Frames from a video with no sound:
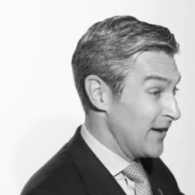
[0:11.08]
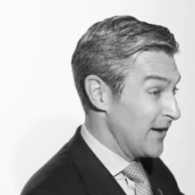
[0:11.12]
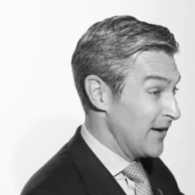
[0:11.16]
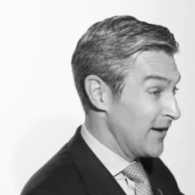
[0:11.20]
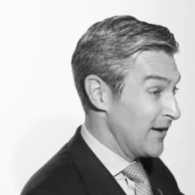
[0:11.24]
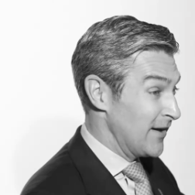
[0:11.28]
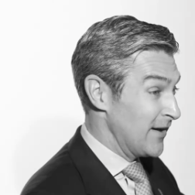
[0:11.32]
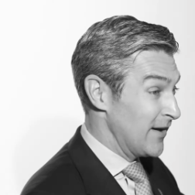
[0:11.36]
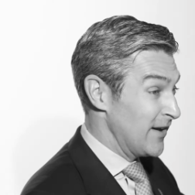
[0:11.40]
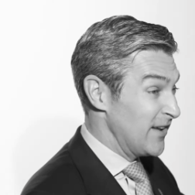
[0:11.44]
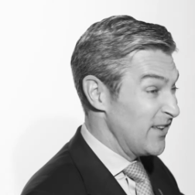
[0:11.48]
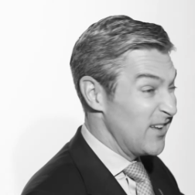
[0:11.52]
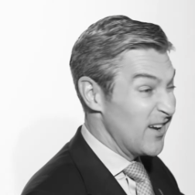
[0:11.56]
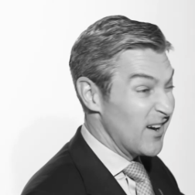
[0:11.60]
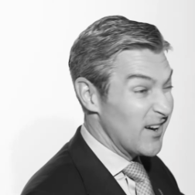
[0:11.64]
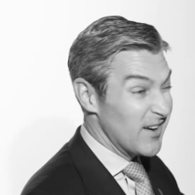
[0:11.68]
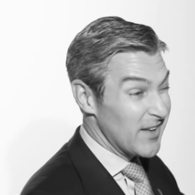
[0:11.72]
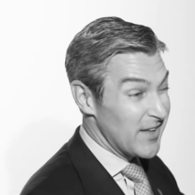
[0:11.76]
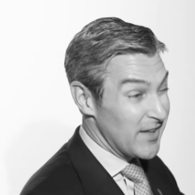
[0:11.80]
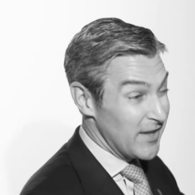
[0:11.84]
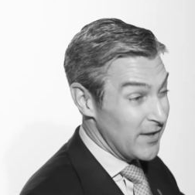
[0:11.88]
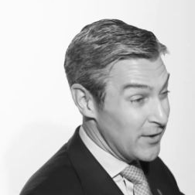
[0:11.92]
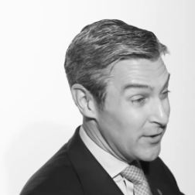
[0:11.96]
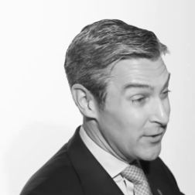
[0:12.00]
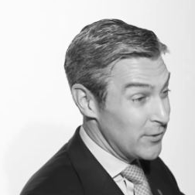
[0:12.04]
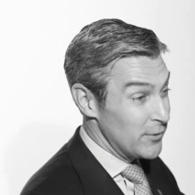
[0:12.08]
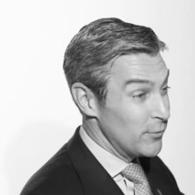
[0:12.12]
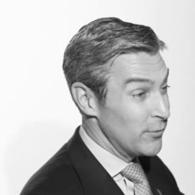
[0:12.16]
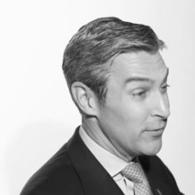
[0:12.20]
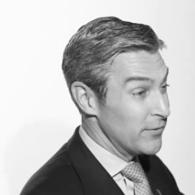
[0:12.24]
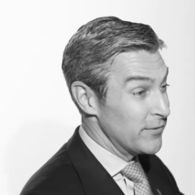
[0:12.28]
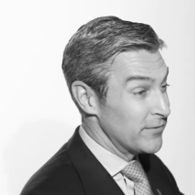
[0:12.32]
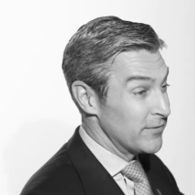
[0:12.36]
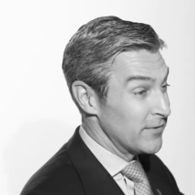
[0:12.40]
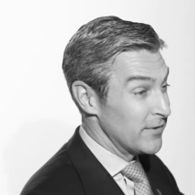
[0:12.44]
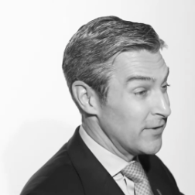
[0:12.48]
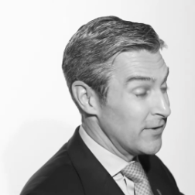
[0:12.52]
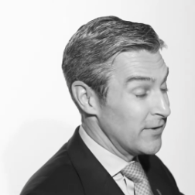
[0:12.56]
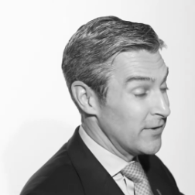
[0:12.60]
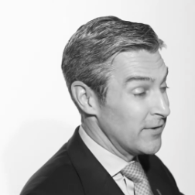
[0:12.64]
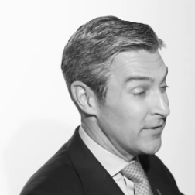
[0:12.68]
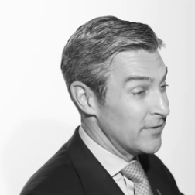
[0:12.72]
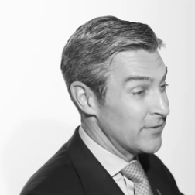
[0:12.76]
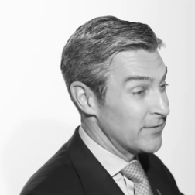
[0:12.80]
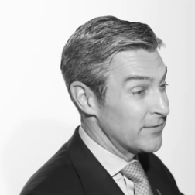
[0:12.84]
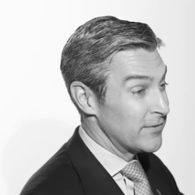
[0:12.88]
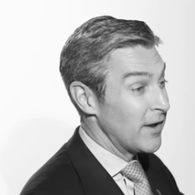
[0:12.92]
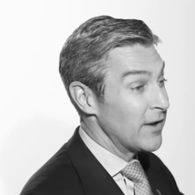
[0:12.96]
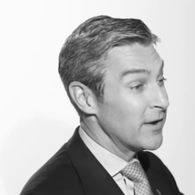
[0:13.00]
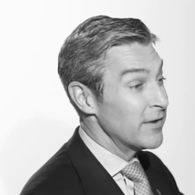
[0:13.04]
uh, a young kid who was
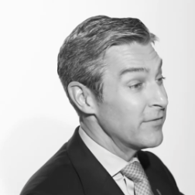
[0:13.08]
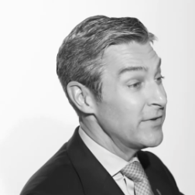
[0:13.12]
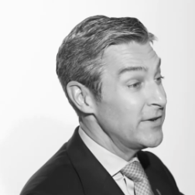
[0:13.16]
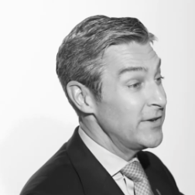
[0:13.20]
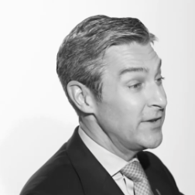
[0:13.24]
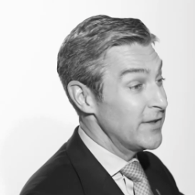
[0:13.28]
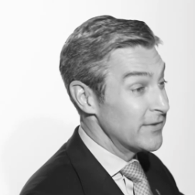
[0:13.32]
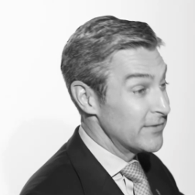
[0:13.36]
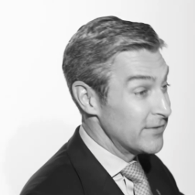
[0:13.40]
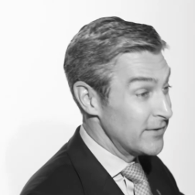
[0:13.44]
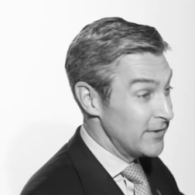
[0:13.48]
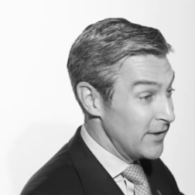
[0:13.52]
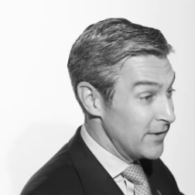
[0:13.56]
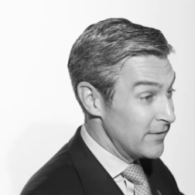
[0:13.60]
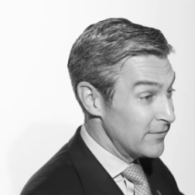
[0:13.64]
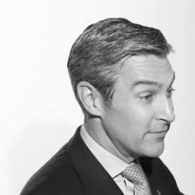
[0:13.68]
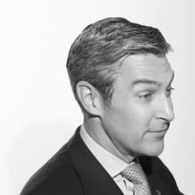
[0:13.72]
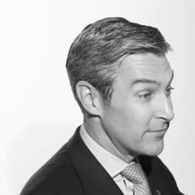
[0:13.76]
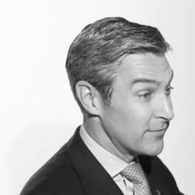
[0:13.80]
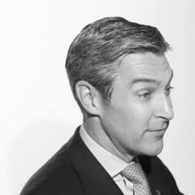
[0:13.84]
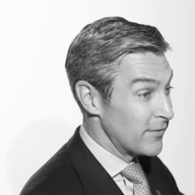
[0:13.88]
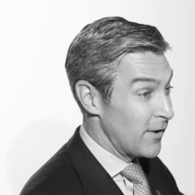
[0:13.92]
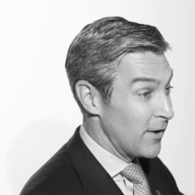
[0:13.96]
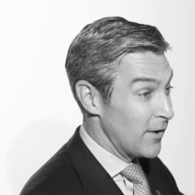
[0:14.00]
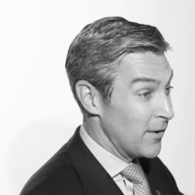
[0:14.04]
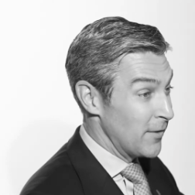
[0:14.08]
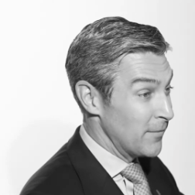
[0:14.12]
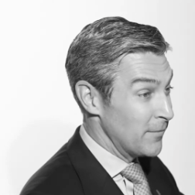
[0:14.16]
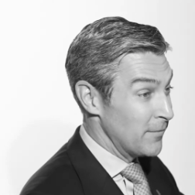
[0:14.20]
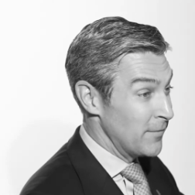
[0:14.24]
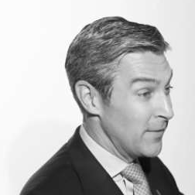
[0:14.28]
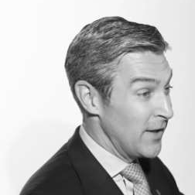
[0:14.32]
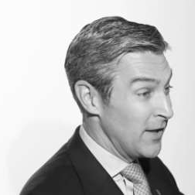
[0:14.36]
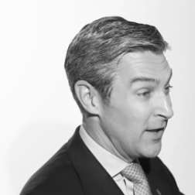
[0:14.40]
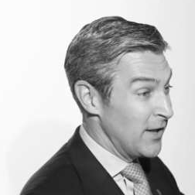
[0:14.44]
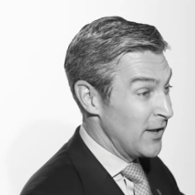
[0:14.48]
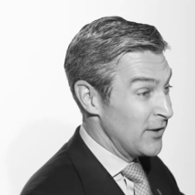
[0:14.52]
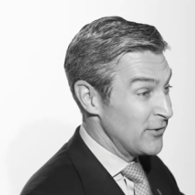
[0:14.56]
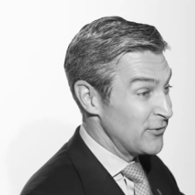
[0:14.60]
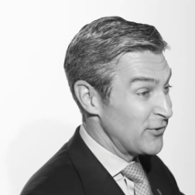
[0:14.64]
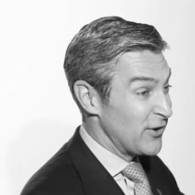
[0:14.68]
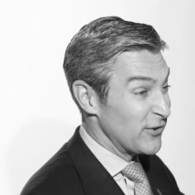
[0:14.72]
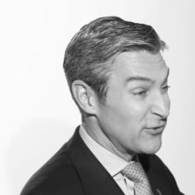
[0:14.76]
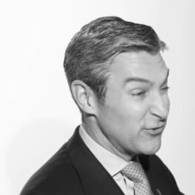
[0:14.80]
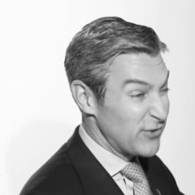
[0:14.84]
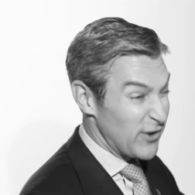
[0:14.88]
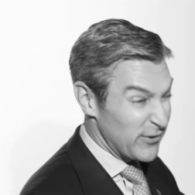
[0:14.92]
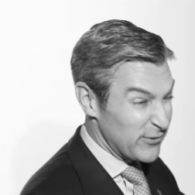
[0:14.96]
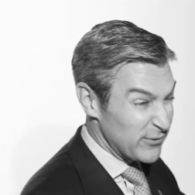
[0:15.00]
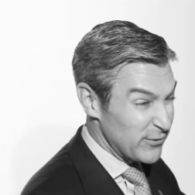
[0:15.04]
a son of a dissident from
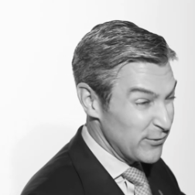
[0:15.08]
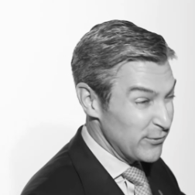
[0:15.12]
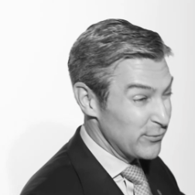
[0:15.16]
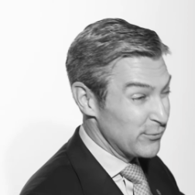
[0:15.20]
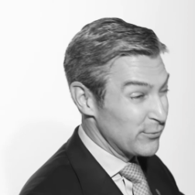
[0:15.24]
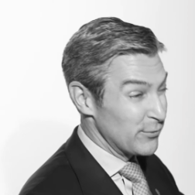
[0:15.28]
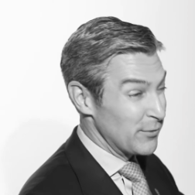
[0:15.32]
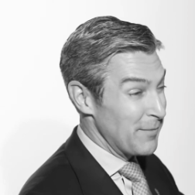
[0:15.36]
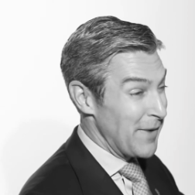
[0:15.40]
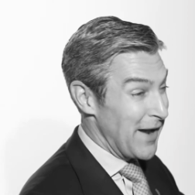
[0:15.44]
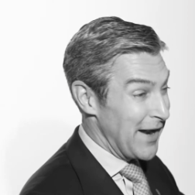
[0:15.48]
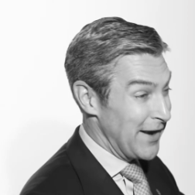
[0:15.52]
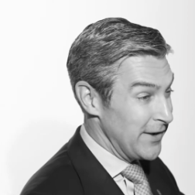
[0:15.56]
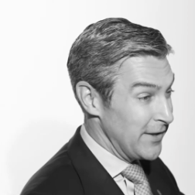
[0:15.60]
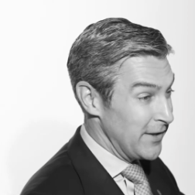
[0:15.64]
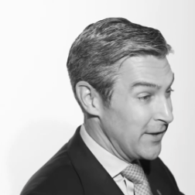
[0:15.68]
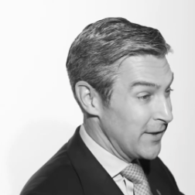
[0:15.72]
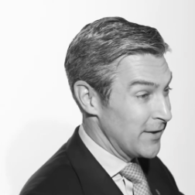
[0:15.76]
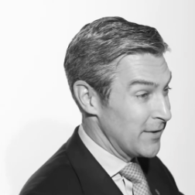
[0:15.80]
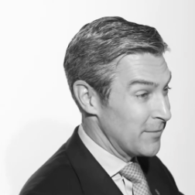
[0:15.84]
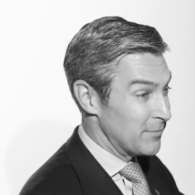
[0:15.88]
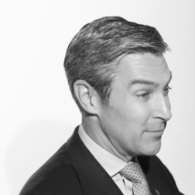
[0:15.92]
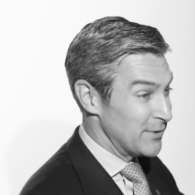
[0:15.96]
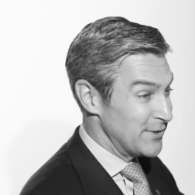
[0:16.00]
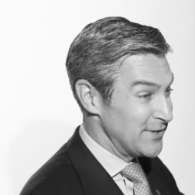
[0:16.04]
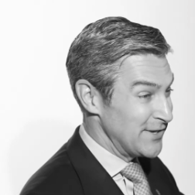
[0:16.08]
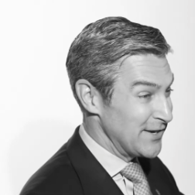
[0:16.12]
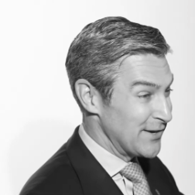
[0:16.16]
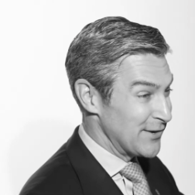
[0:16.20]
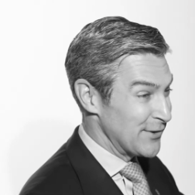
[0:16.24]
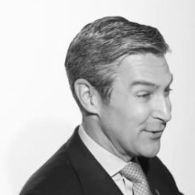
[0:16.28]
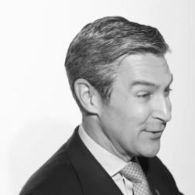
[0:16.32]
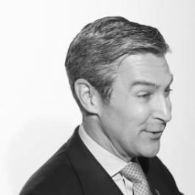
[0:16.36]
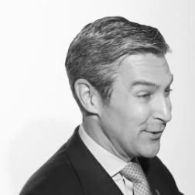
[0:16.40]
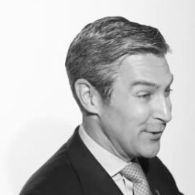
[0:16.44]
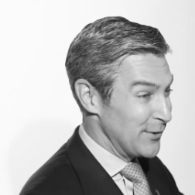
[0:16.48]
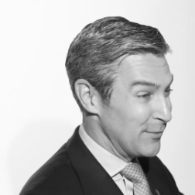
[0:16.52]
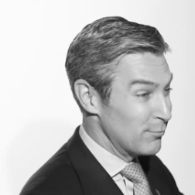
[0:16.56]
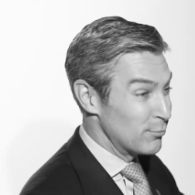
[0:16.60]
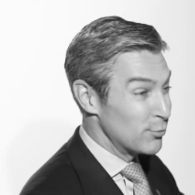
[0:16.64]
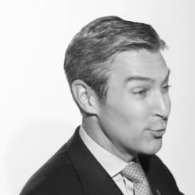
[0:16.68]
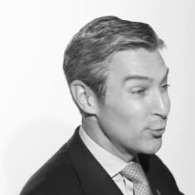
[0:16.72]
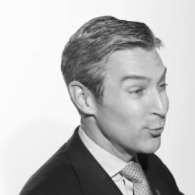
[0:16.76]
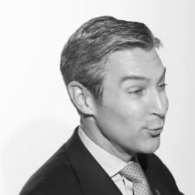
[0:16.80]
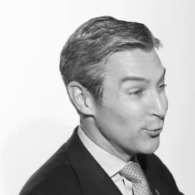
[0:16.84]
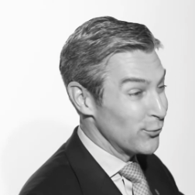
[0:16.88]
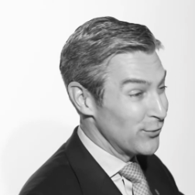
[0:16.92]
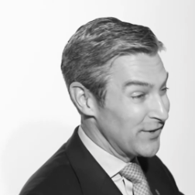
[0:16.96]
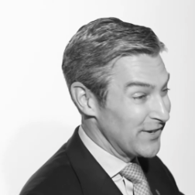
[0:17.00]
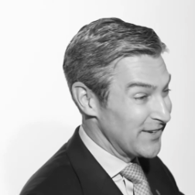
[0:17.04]
Ceausescu's Romania, particularly
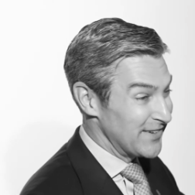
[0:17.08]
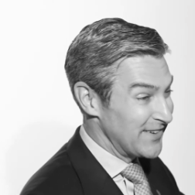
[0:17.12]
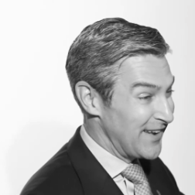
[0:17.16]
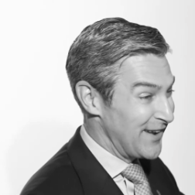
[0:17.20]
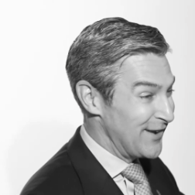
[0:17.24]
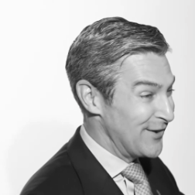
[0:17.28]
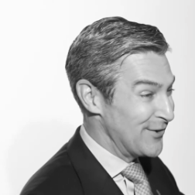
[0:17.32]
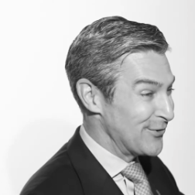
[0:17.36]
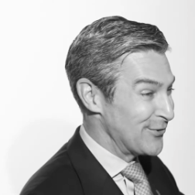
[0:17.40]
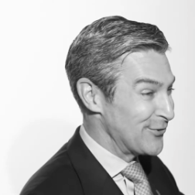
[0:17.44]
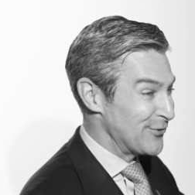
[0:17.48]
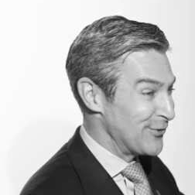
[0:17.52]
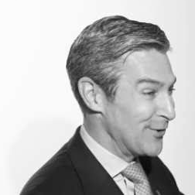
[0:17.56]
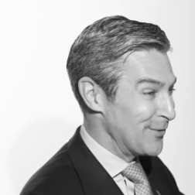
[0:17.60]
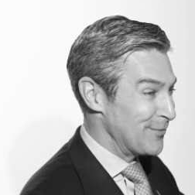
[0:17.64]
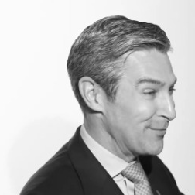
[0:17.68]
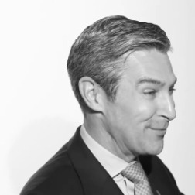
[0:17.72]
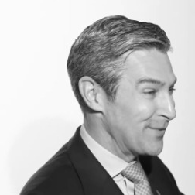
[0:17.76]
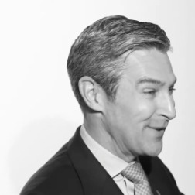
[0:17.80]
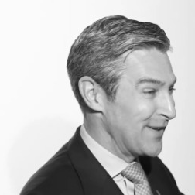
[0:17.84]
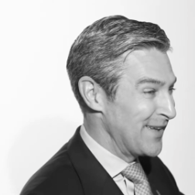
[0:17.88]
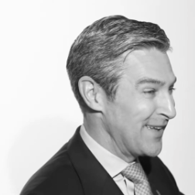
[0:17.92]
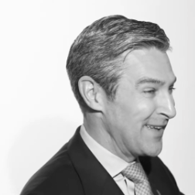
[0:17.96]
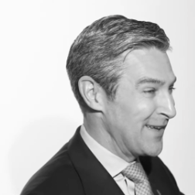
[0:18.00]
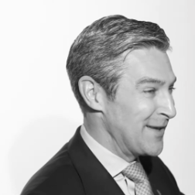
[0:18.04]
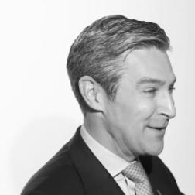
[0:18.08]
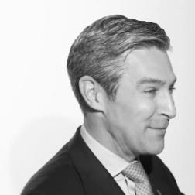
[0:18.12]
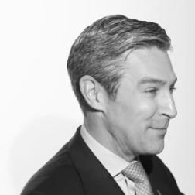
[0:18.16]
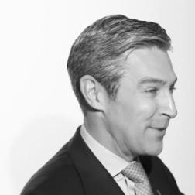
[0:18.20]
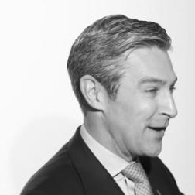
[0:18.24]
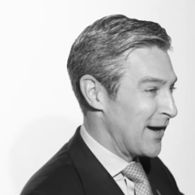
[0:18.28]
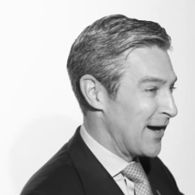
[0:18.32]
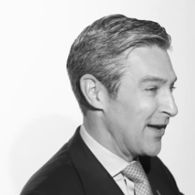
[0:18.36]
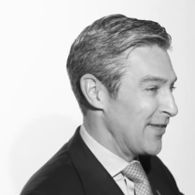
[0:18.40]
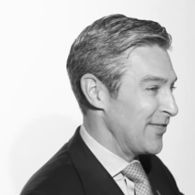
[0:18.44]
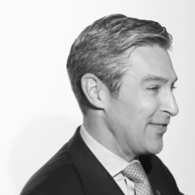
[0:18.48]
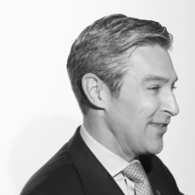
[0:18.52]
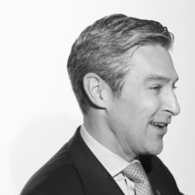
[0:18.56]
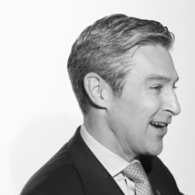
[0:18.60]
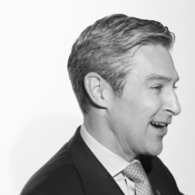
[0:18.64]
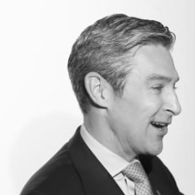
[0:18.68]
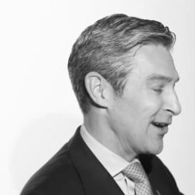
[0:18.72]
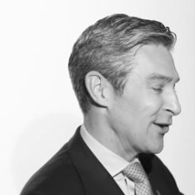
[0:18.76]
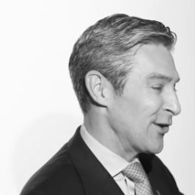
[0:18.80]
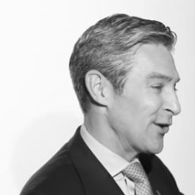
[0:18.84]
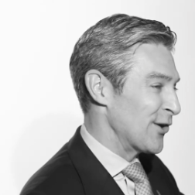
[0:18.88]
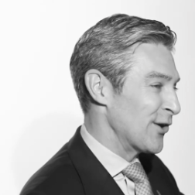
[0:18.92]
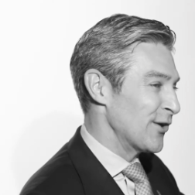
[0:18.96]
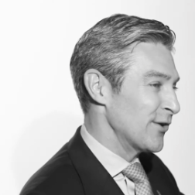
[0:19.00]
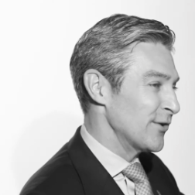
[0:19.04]
brutal dictatorship behind the
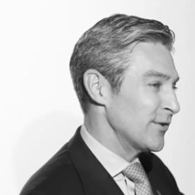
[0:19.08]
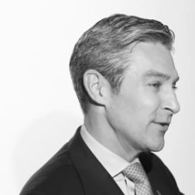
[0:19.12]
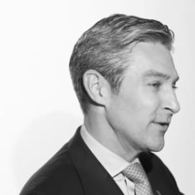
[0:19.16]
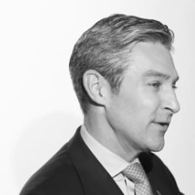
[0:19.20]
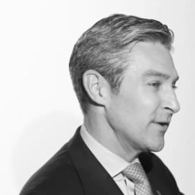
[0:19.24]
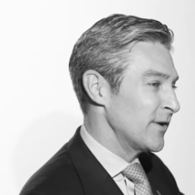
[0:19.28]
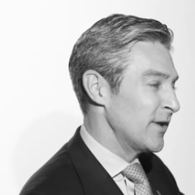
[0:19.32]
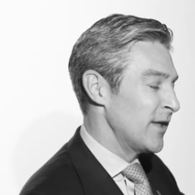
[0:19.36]
Iron Curtain.